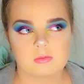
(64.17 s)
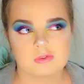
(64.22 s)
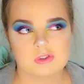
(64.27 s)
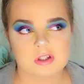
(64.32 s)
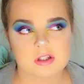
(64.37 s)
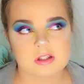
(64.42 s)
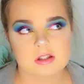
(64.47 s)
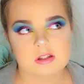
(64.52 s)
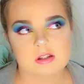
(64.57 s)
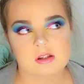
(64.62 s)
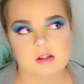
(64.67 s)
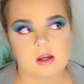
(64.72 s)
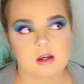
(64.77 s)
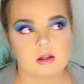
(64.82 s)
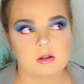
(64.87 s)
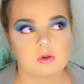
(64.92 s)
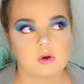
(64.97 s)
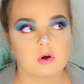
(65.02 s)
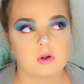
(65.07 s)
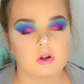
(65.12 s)
just
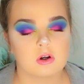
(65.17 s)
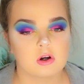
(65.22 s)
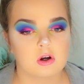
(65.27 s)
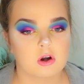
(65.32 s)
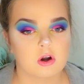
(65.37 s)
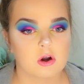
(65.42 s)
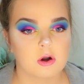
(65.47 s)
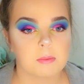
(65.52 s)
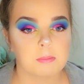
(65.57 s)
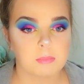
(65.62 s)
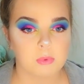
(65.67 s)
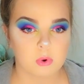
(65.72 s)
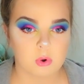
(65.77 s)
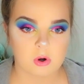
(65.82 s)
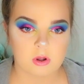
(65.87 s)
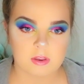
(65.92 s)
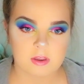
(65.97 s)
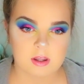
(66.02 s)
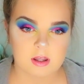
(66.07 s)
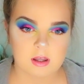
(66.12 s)
like not long ago
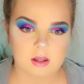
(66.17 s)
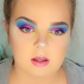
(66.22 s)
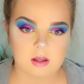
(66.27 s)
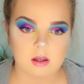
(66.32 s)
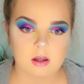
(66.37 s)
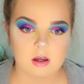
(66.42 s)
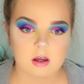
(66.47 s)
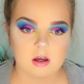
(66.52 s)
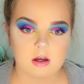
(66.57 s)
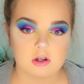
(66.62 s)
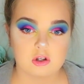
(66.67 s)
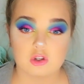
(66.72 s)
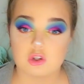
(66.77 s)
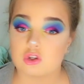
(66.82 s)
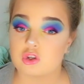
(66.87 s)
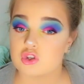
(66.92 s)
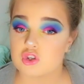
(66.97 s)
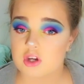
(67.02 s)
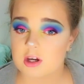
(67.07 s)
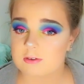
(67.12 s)
bought the
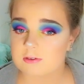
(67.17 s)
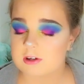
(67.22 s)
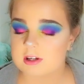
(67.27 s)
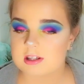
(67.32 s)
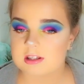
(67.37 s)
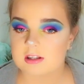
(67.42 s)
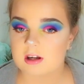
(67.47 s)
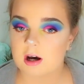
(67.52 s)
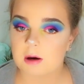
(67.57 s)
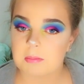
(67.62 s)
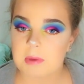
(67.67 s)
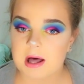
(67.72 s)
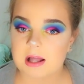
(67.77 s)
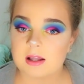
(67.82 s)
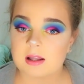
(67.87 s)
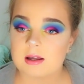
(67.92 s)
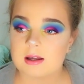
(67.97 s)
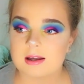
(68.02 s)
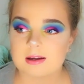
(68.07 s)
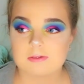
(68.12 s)
new Jeffree Star
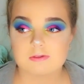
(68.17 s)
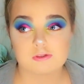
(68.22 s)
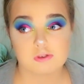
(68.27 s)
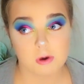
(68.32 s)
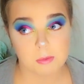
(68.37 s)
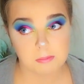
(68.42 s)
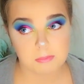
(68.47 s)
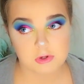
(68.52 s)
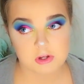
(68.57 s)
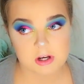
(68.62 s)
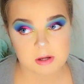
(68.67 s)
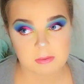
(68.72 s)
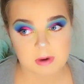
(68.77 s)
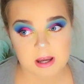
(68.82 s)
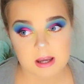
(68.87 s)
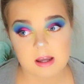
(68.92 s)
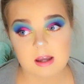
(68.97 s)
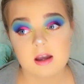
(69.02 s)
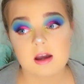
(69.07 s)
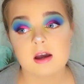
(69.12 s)
palette from Beauty
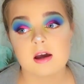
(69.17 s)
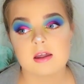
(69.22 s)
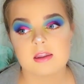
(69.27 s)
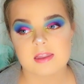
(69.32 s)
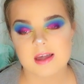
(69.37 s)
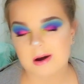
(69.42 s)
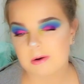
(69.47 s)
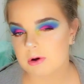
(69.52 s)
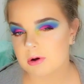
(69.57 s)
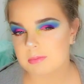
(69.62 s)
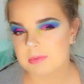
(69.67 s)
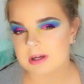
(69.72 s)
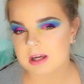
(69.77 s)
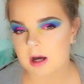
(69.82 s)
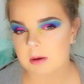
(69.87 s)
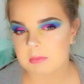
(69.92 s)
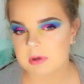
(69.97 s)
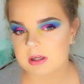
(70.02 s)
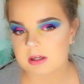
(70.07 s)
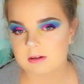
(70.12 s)
Bay. That won't be
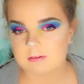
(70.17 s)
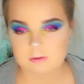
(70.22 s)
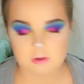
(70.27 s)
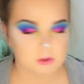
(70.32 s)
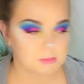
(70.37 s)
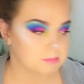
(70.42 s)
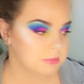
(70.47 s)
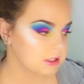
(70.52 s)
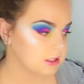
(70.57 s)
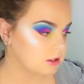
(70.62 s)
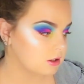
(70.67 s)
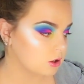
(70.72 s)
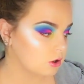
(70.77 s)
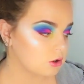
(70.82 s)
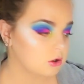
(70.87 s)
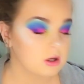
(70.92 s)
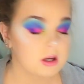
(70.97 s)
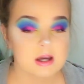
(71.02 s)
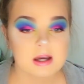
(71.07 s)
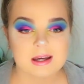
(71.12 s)
coming for a bit
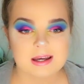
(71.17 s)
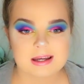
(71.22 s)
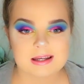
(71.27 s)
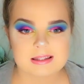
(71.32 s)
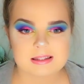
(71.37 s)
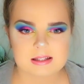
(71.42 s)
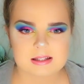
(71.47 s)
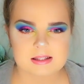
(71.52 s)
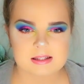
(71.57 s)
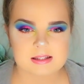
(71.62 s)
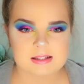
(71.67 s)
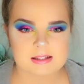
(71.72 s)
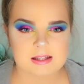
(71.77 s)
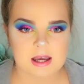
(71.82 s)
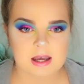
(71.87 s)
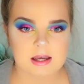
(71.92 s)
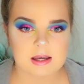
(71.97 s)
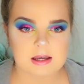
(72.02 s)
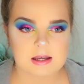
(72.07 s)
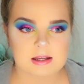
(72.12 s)
though. It does
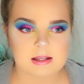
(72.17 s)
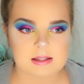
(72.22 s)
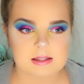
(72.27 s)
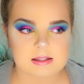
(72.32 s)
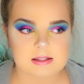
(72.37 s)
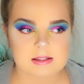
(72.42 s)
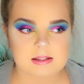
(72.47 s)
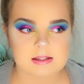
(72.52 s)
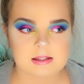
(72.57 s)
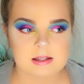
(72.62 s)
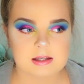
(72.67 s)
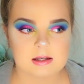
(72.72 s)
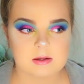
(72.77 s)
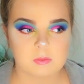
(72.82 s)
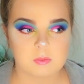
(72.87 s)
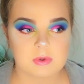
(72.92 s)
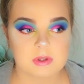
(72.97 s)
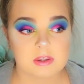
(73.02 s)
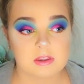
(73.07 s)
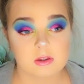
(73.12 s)
say it's
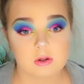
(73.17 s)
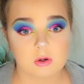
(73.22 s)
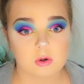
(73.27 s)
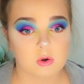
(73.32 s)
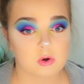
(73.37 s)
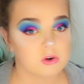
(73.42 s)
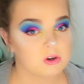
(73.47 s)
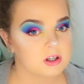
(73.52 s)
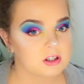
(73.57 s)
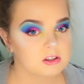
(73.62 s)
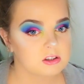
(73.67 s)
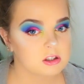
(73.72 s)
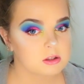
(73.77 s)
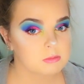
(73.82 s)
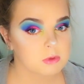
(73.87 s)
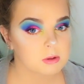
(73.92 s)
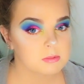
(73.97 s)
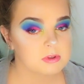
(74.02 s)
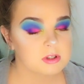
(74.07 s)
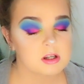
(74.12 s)
with the courier at the
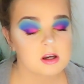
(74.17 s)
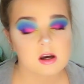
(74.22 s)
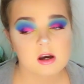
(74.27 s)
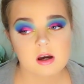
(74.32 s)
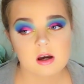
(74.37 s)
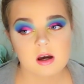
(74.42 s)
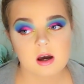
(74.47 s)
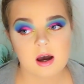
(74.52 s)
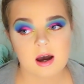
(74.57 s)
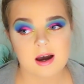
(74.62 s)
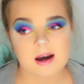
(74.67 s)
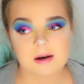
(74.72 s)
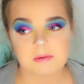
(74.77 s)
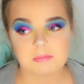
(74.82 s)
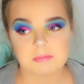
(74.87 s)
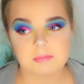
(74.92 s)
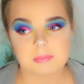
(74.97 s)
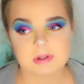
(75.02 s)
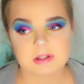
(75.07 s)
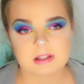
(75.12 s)
moment,
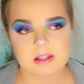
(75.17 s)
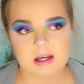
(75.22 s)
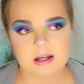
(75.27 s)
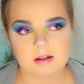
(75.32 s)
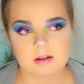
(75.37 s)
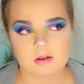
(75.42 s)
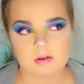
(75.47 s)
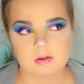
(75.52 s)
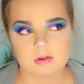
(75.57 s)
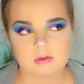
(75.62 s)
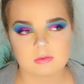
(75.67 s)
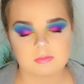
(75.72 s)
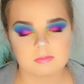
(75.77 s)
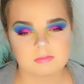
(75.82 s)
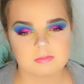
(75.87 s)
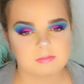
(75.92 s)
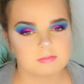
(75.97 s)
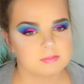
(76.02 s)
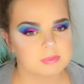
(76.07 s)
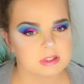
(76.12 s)
um, but that could
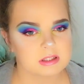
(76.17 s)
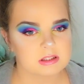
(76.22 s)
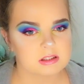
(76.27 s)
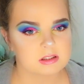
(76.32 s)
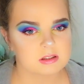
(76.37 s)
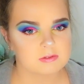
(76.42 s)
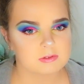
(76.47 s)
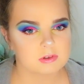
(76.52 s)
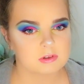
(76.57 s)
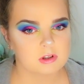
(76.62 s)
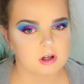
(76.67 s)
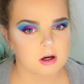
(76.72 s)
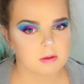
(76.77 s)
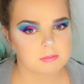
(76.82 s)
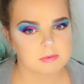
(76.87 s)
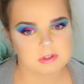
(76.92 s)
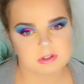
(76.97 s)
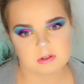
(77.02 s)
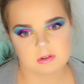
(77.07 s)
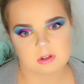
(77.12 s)
be delivered
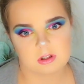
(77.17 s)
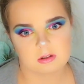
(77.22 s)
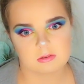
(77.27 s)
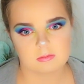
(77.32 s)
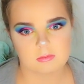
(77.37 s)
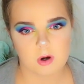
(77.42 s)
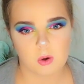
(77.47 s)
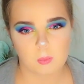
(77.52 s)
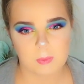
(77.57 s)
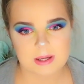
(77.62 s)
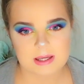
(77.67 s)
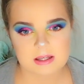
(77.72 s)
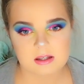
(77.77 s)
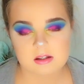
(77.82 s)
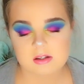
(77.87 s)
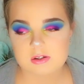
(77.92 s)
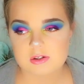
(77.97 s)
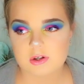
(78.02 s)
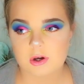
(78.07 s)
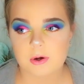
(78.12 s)
up to like a
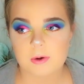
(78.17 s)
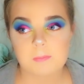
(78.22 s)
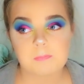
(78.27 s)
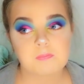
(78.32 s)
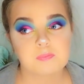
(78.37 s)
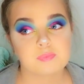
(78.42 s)
week. So